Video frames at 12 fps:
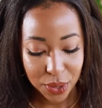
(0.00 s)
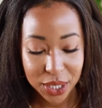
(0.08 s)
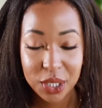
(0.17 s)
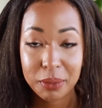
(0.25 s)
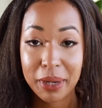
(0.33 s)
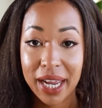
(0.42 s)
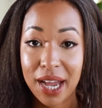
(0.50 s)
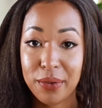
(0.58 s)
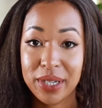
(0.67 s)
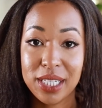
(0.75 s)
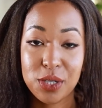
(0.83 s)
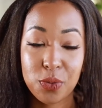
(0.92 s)
do I trim my hair
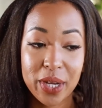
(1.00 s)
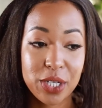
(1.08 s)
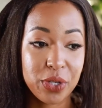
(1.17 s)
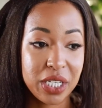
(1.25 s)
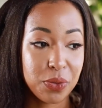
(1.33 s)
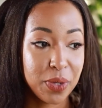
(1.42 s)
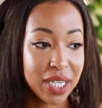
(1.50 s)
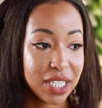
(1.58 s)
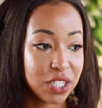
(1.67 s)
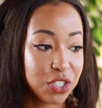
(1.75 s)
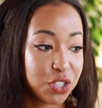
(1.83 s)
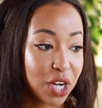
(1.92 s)
when it's wet or when
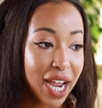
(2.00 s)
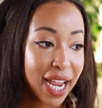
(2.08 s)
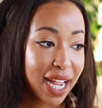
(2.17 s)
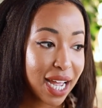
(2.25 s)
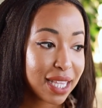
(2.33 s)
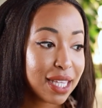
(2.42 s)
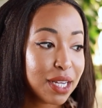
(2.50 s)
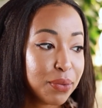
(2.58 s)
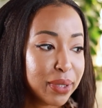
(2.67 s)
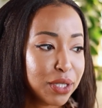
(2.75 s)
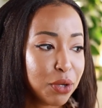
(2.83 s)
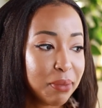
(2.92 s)
it's dry? I think
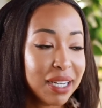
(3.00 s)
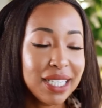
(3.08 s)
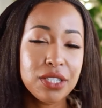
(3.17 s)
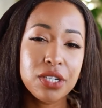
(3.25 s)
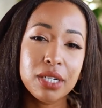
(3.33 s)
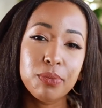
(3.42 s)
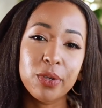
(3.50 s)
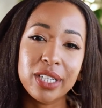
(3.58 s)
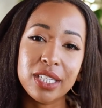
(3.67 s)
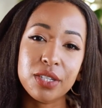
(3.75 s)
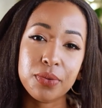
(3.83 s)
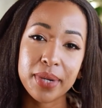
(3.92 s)
we normally trim when
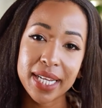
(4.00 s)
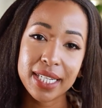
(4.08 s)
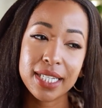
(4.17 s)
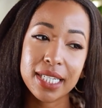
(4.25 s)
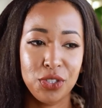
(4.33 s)
it's wet.